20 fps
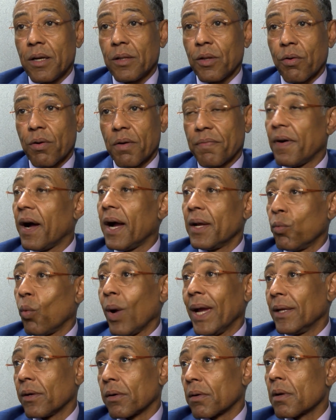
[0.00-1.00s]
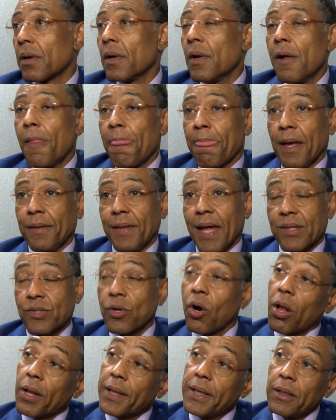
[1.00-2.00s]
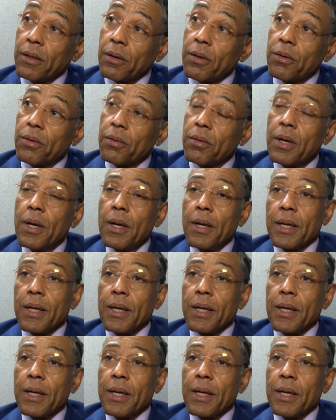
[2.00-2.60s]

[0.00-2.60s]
glorified waiter, and that's all he knew.